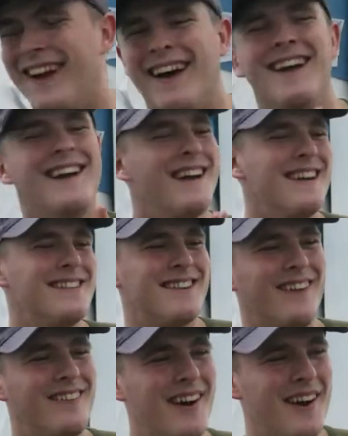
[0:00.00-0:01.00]
there.
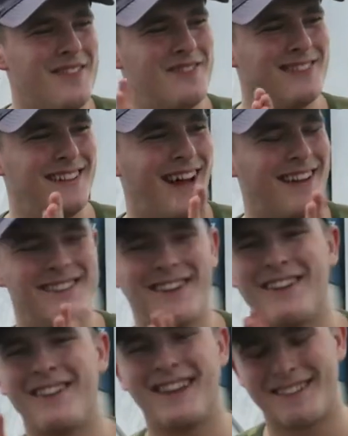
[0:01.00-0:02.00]
So um, yeah,
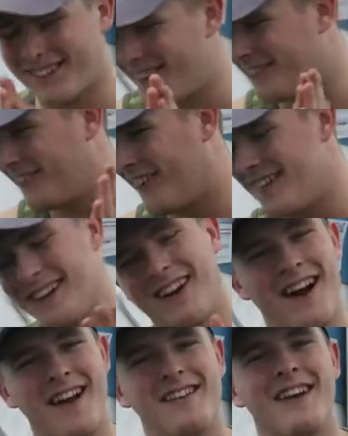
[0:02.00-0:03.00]
so thanks a lot for watching
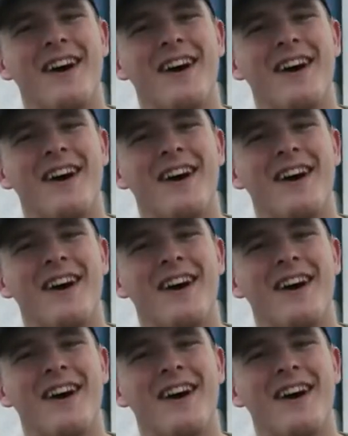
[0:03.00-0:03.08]
guys.